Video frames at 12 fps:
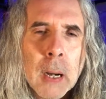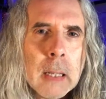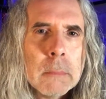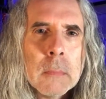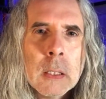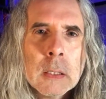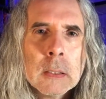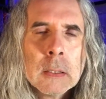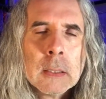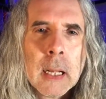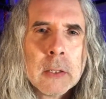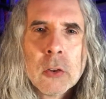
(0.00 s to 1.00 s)
But
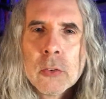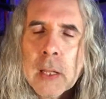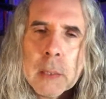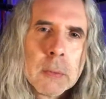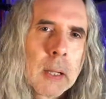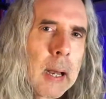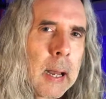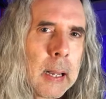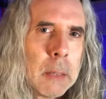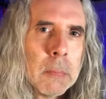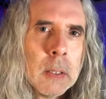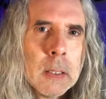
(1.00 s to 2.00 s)
at the same
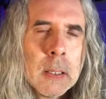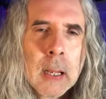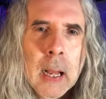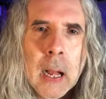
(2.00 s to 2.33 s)
time,